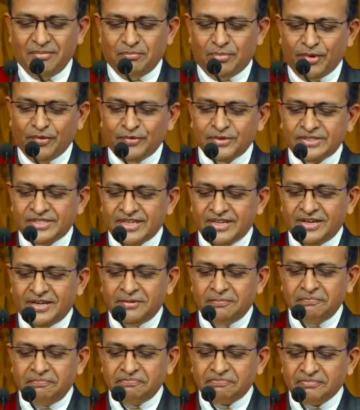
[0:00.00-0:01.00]

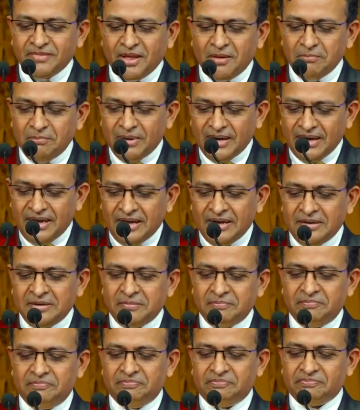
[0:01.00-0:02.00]
Professor
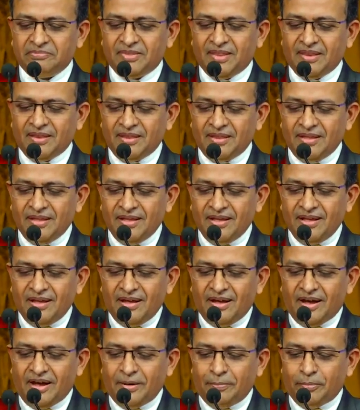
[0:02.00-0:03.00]
Balal,
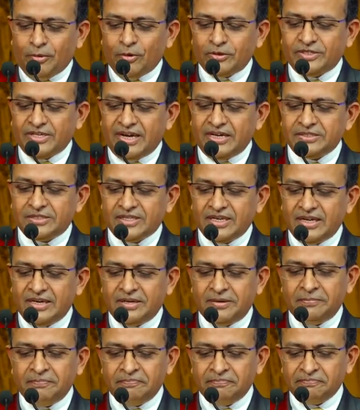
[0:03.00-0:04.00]
our
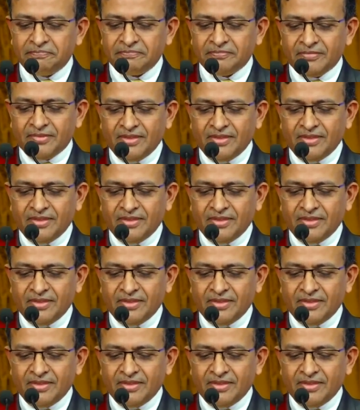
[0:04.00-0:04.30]
Pro-Chancellor.